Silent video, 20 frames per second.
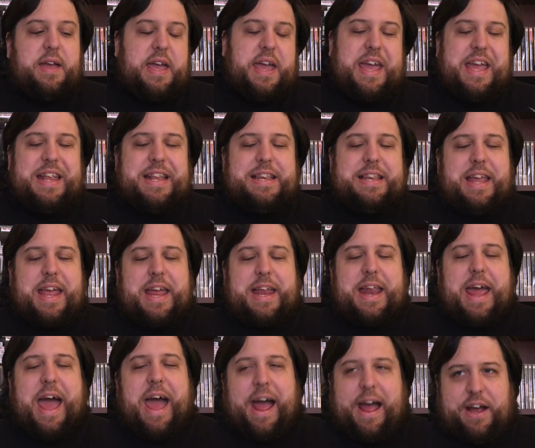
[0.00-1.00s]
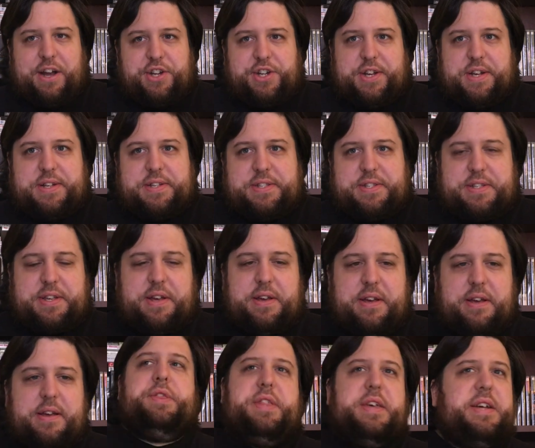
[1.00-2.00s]
Eden in Ashes.
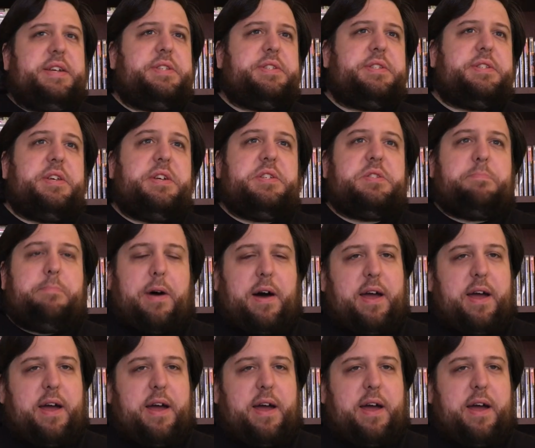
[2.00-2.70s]
This is